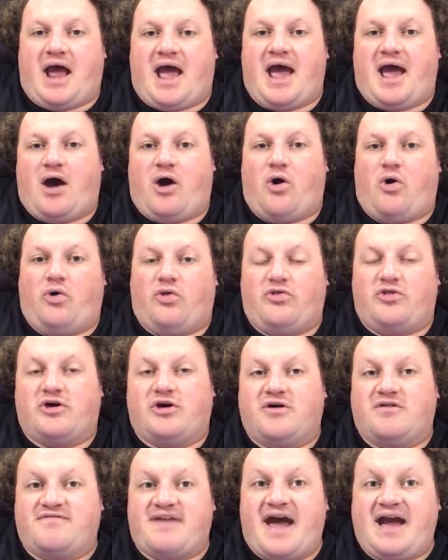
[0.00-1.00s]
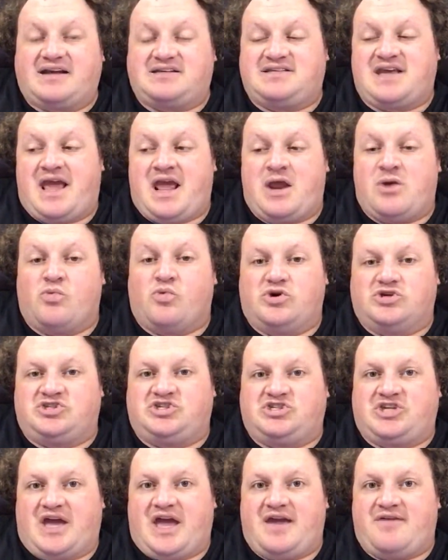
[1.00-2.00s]
how the vaccine was
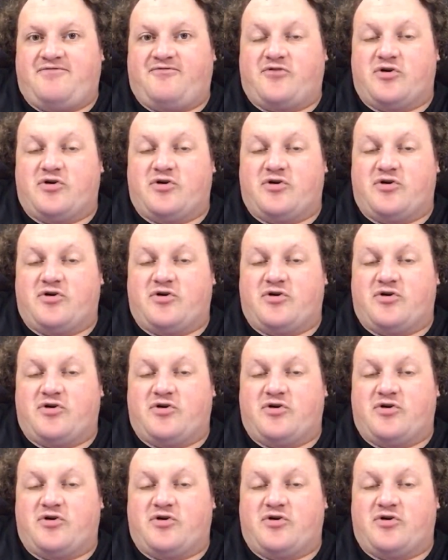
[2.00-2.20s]
safe